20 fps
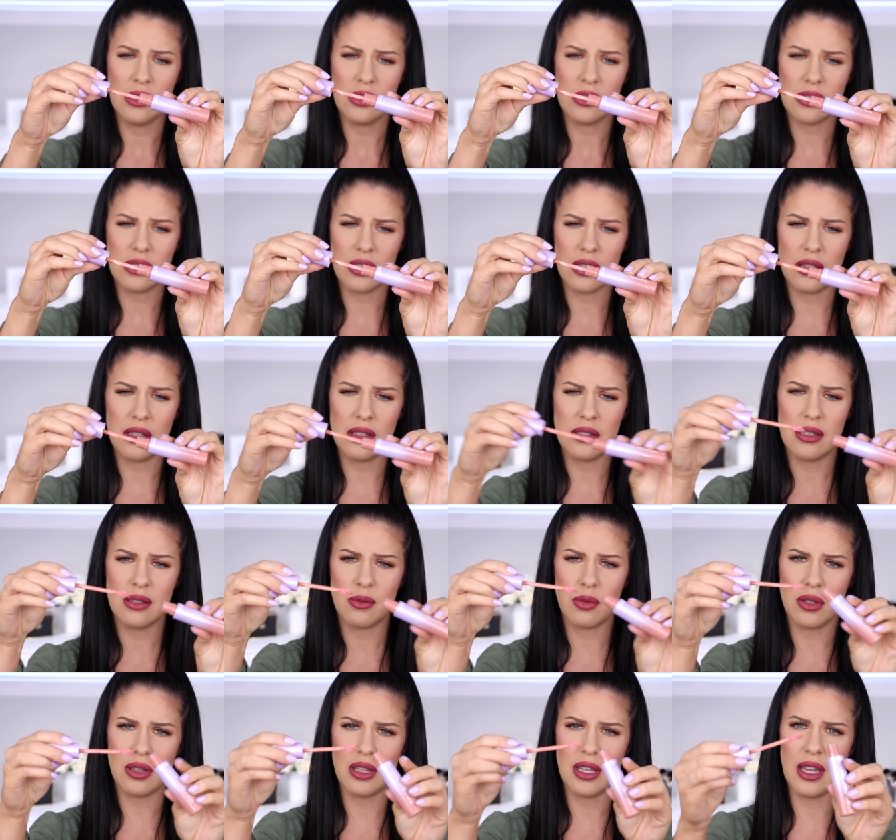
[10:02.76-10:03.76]
So this
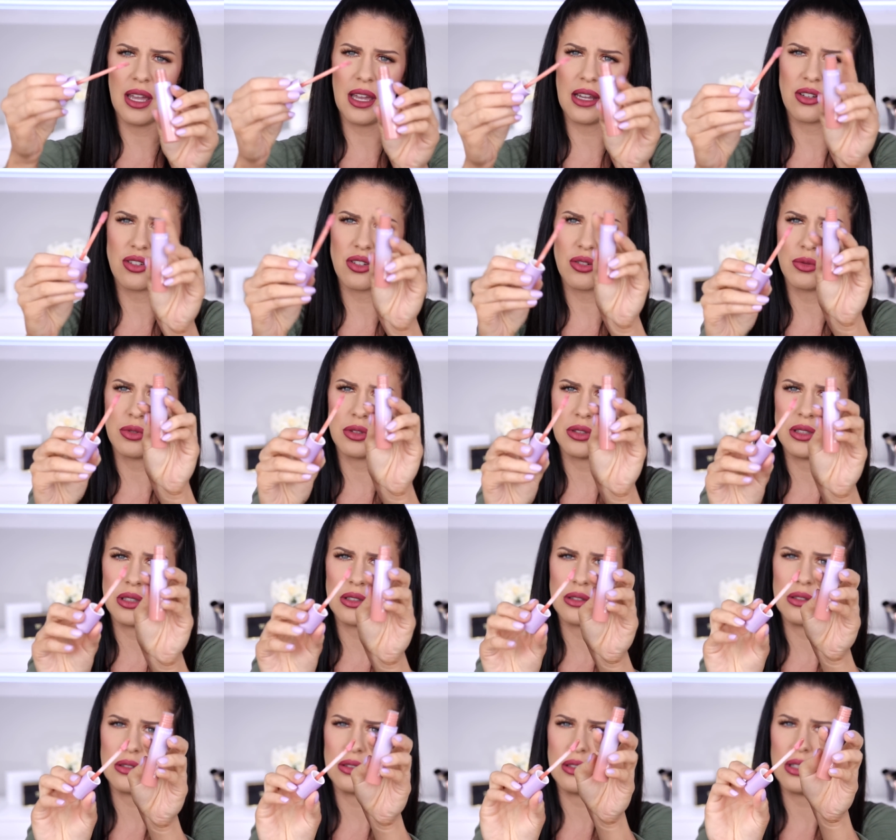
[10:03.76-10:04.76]
is what the actual
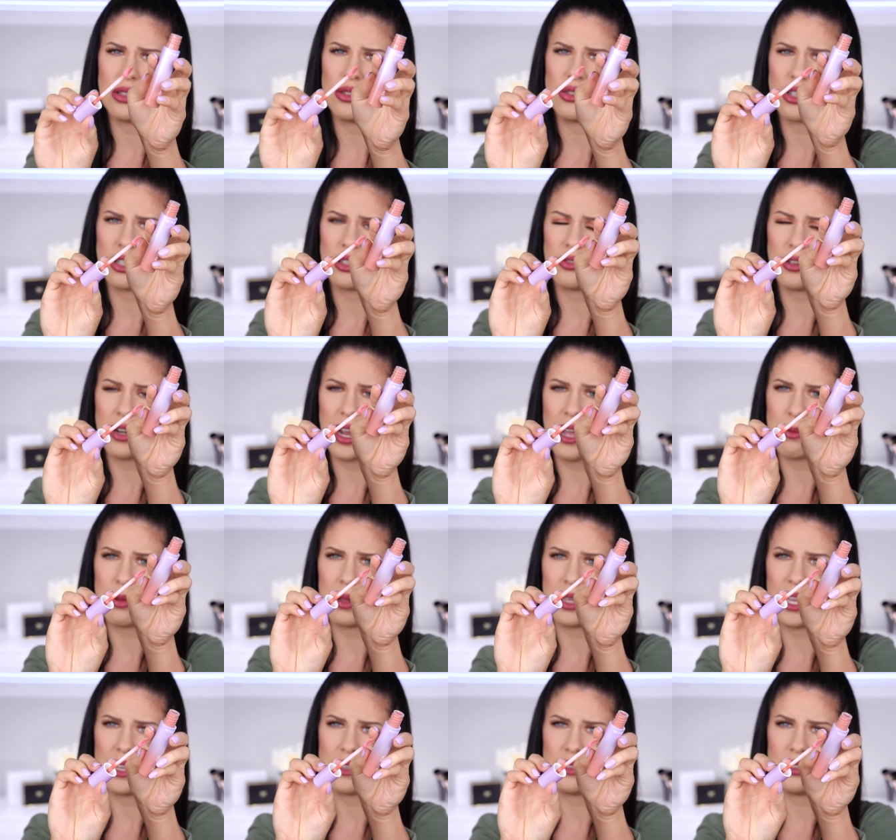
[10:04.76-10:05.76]
little doe foot
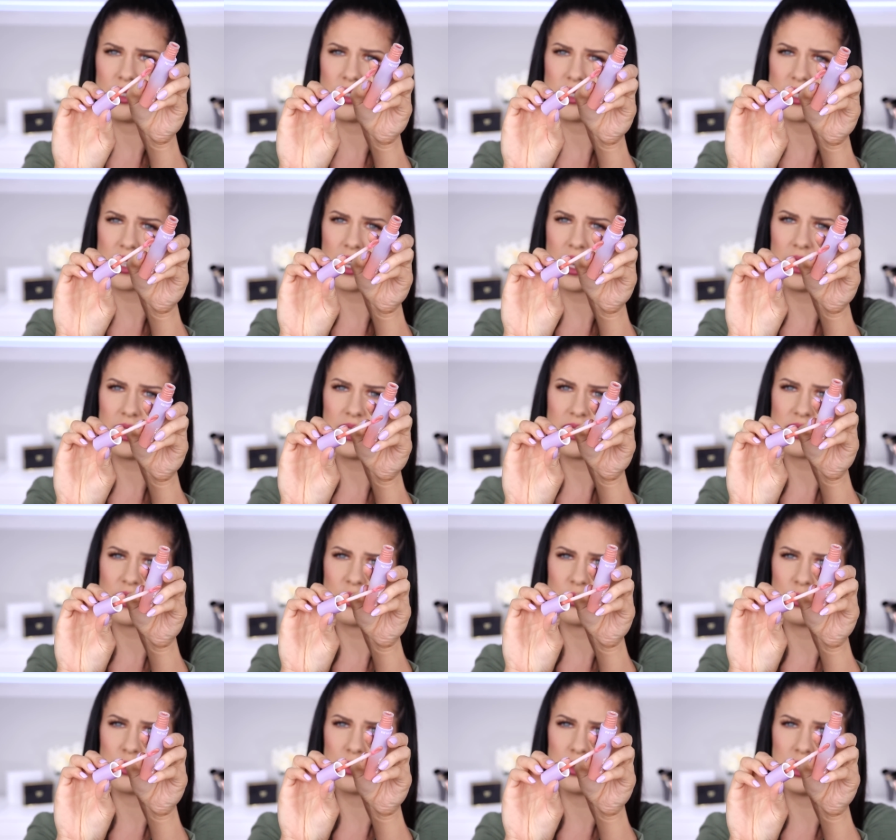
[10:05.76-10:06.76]
applicator looks like. It's a
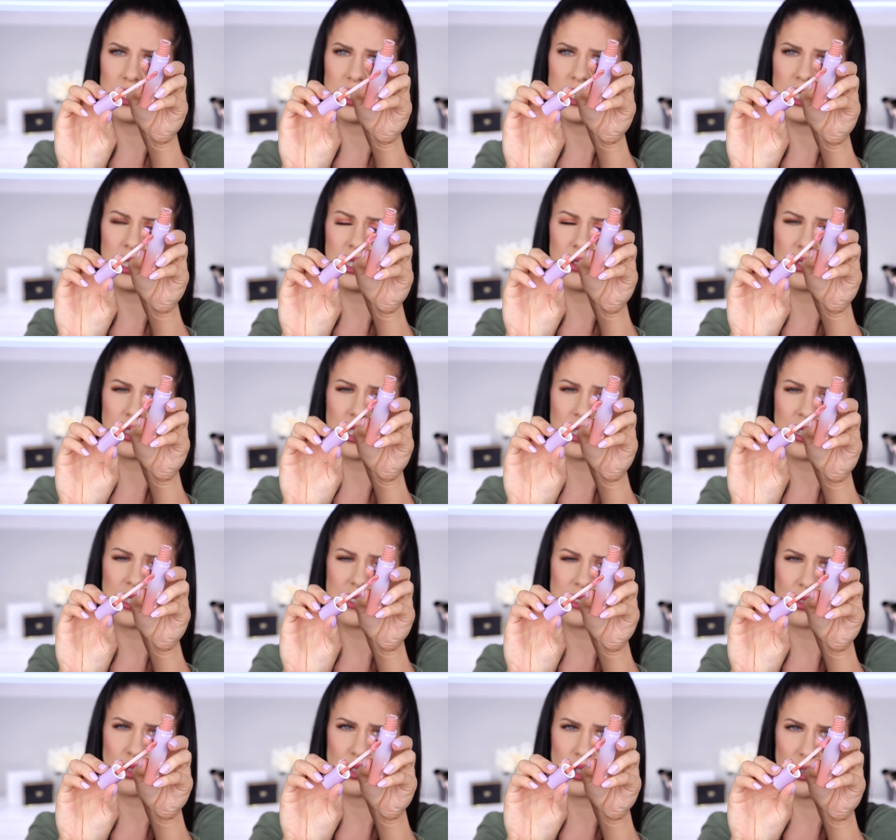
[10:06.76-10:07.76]
really, really
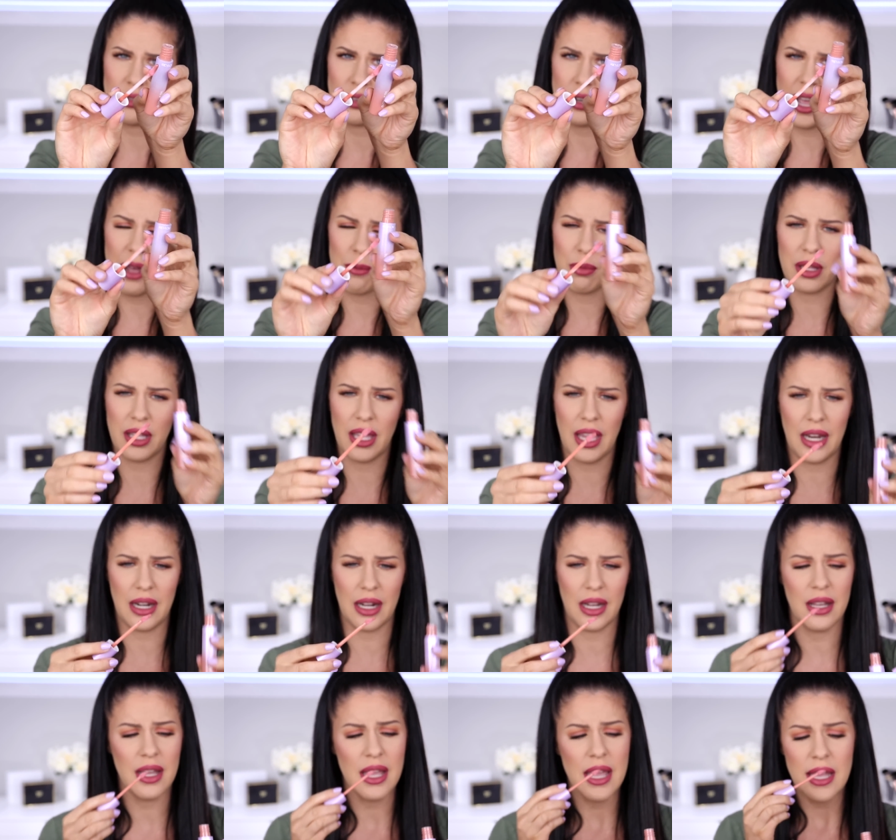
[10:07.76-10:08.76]
nice little doe foot
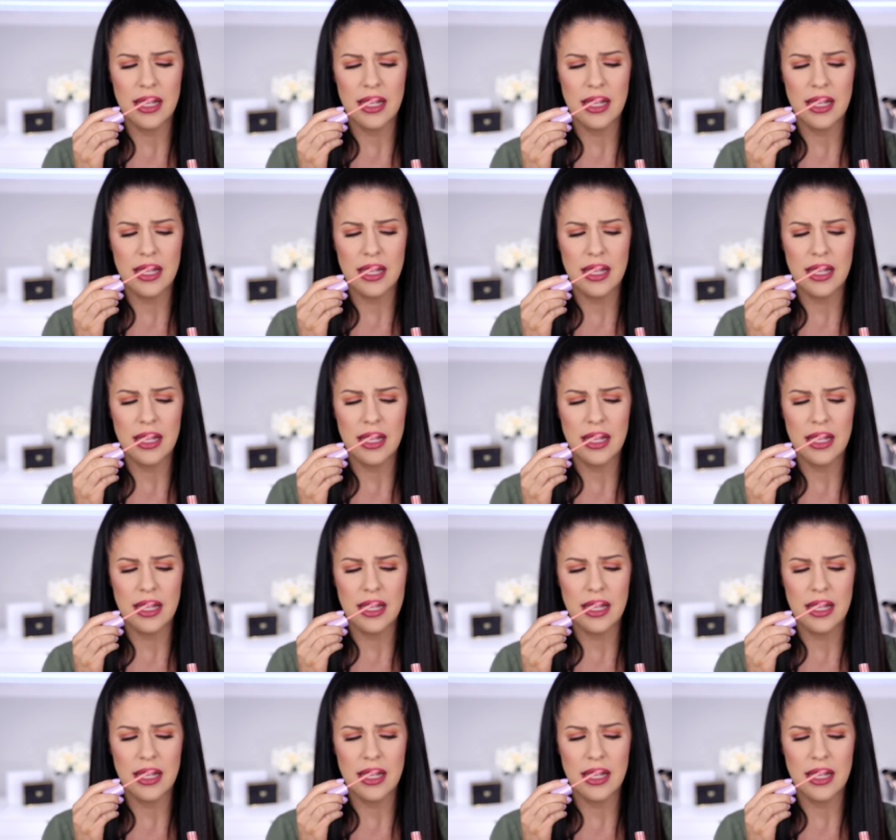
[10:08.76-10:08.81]
applicator.